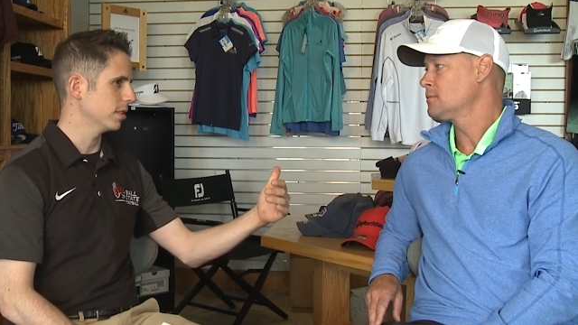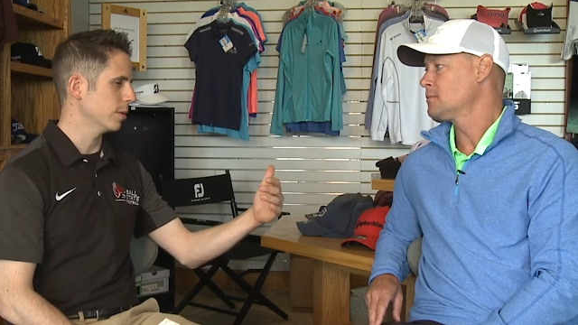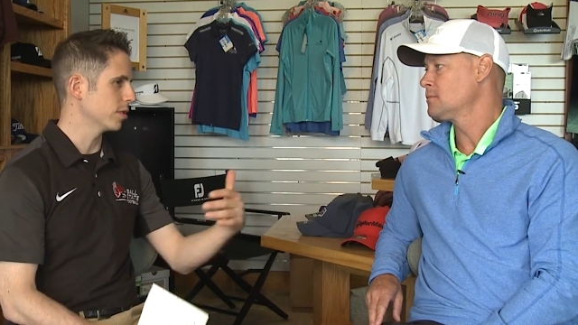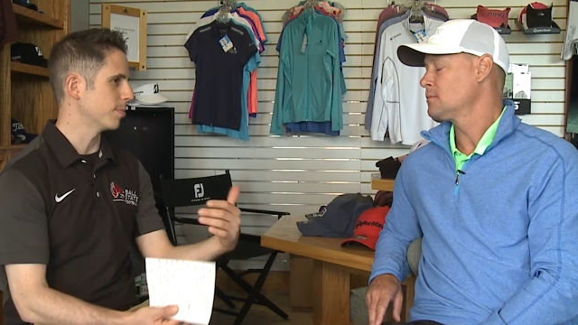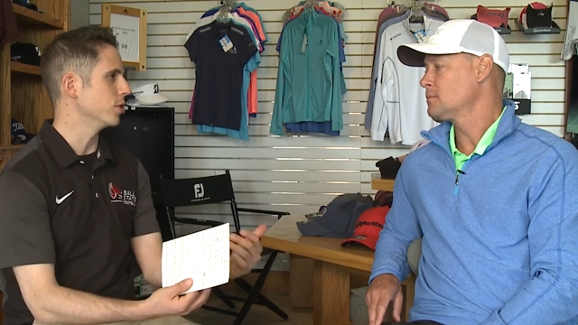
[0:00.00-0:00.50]

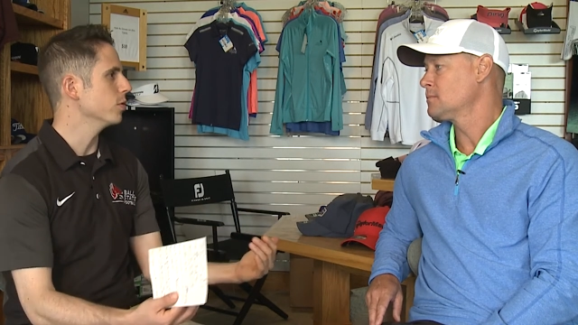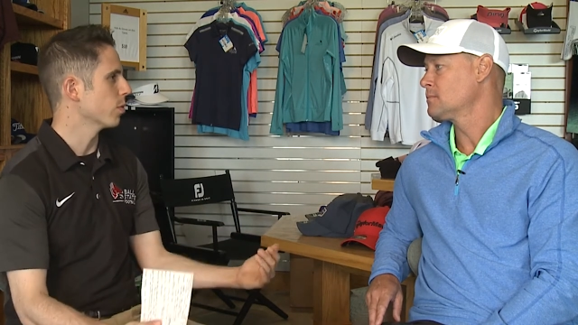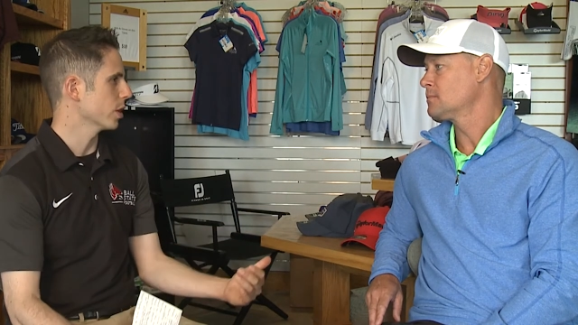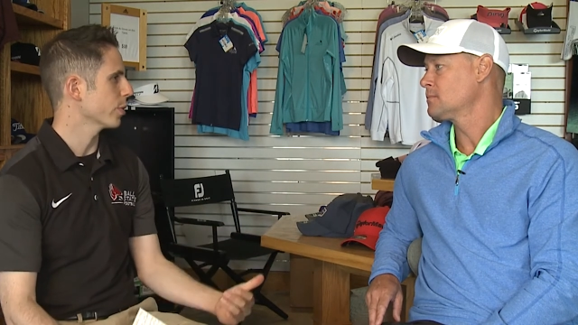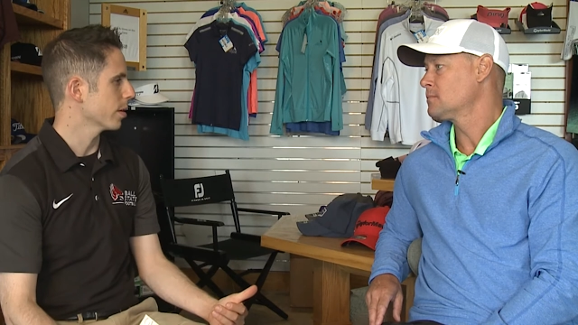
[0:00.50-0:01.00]
Speaker 1: It was up to you
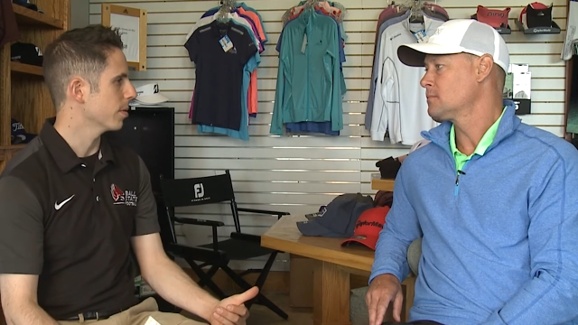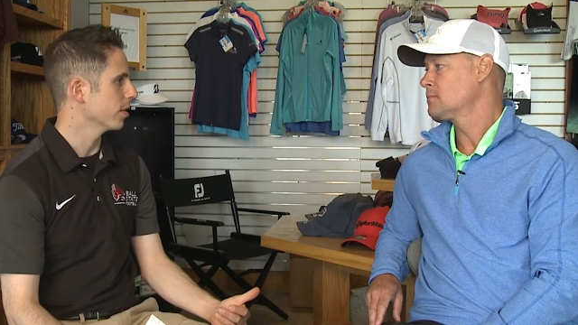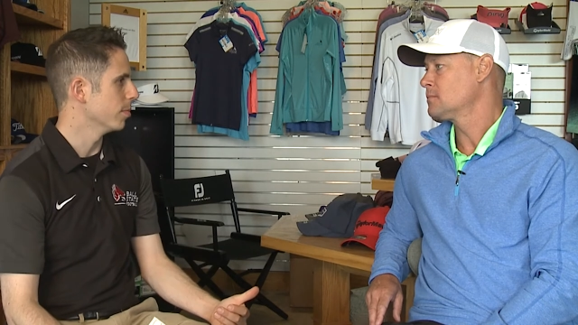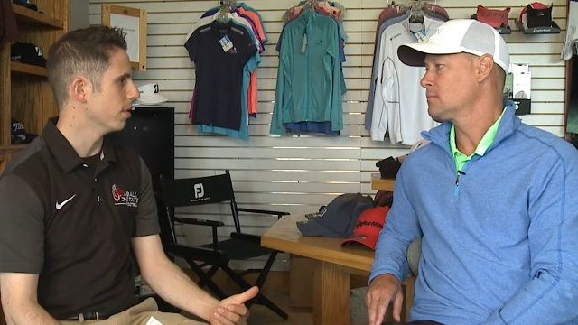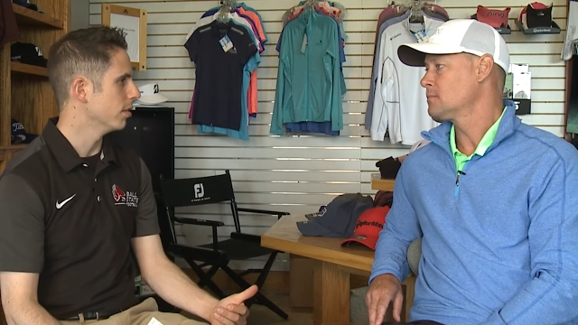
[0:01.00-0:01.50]
where you were going to
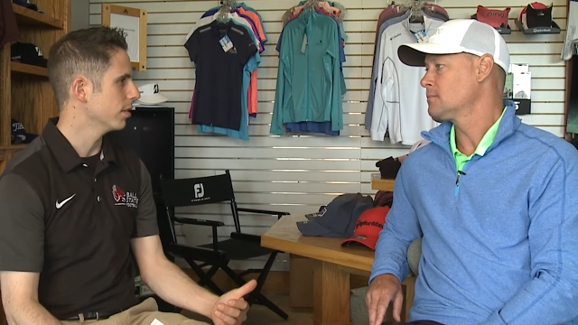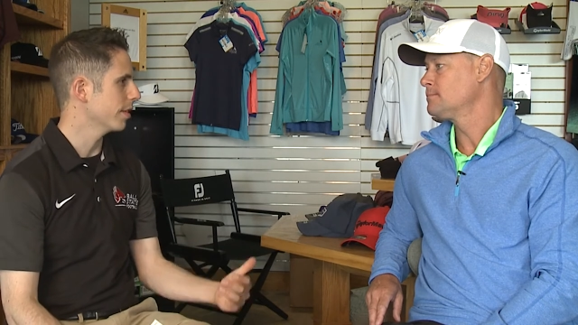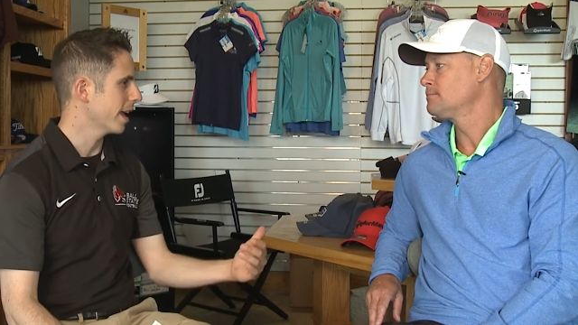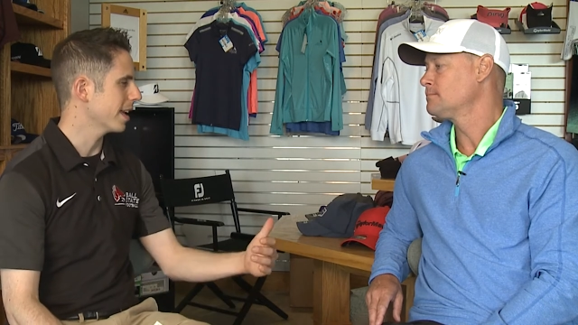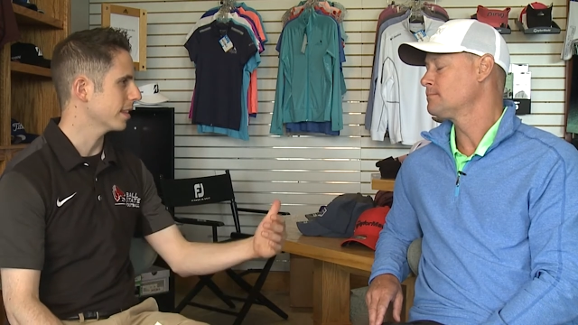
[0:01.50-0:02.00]
punt the ball.
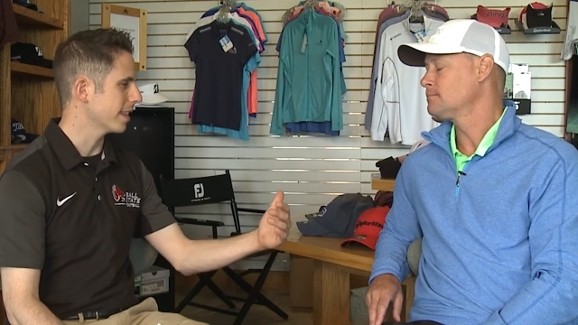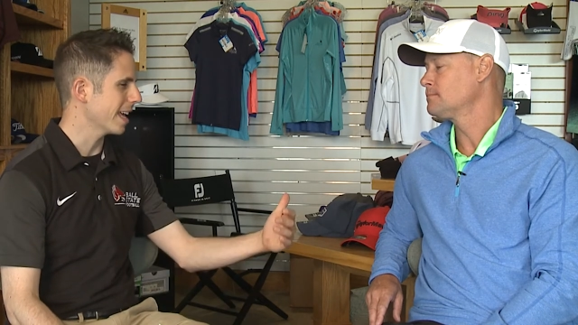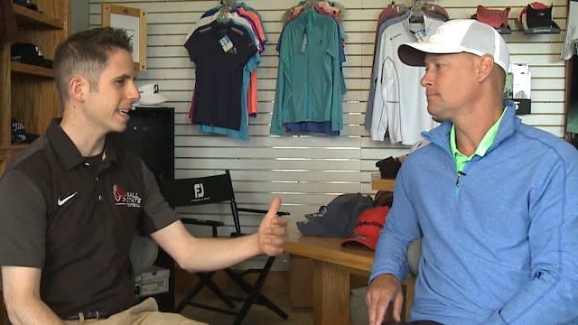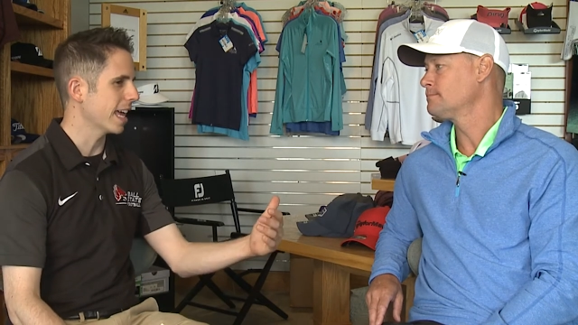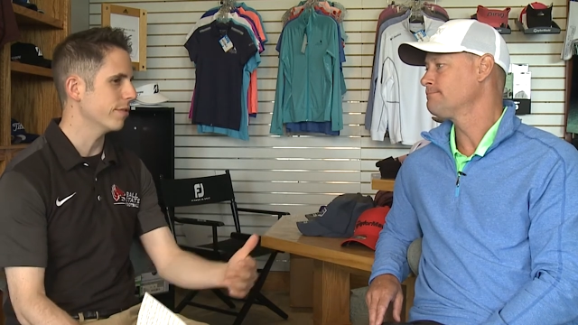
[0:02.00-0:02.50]
They
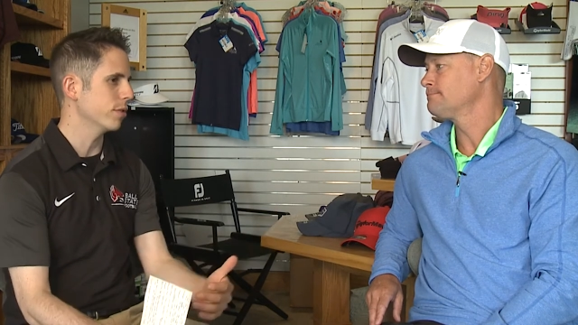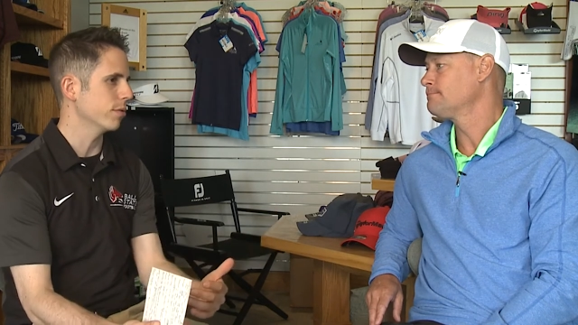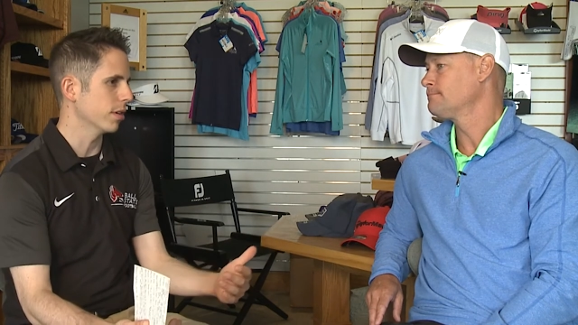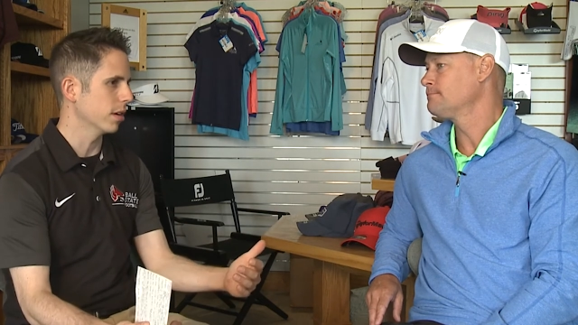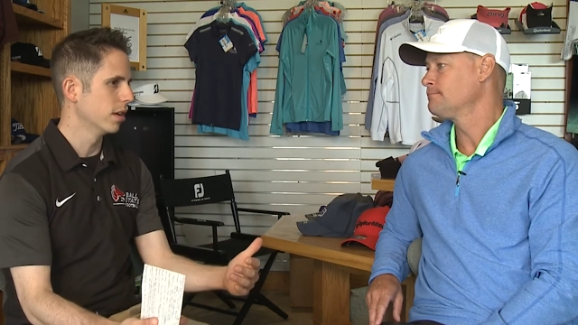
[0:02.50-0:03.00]
they gave
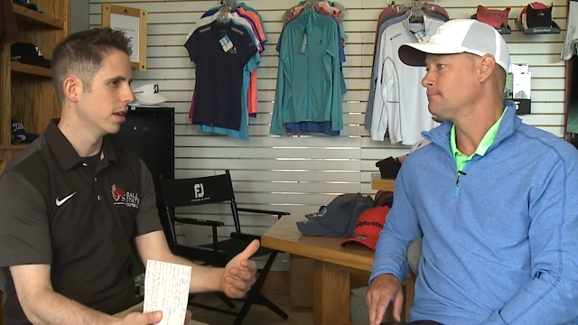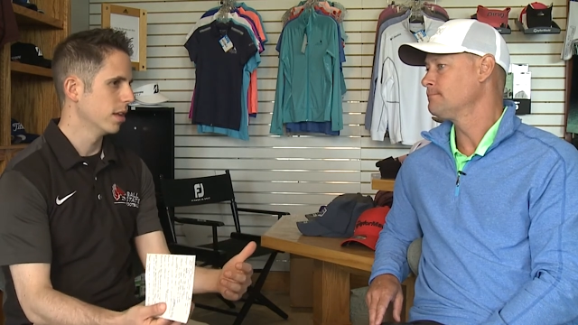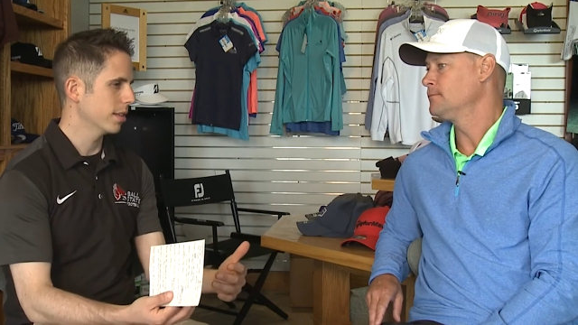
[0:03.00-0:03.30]
you the